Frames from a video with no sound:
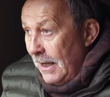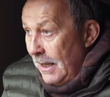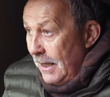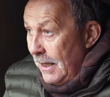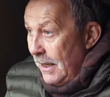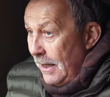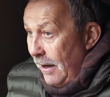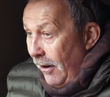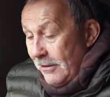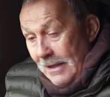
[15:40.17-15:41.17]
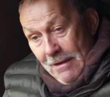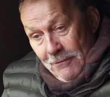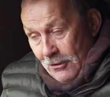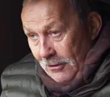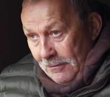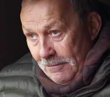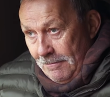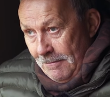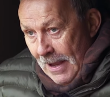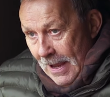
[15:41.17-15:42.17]
Uh, I'd never
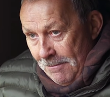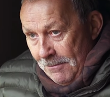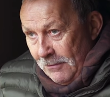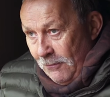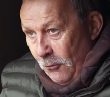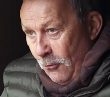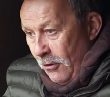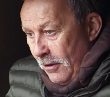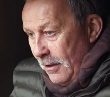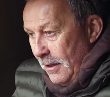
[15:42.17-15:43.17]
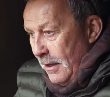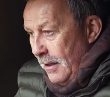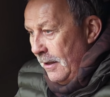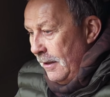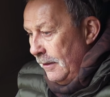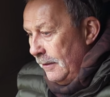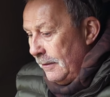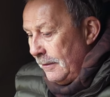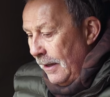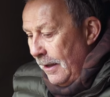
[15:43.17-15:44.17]
met him before,
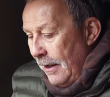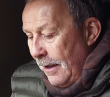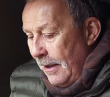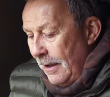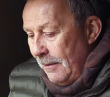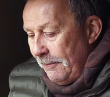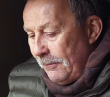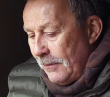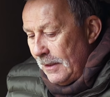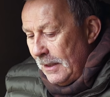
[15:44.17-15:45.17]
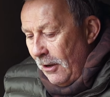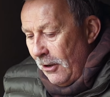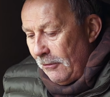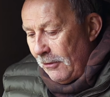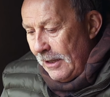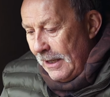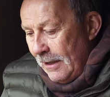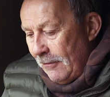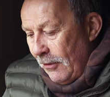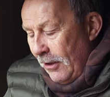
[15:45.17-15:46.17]
and um, the irony
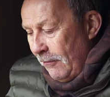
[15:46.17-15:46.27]
of,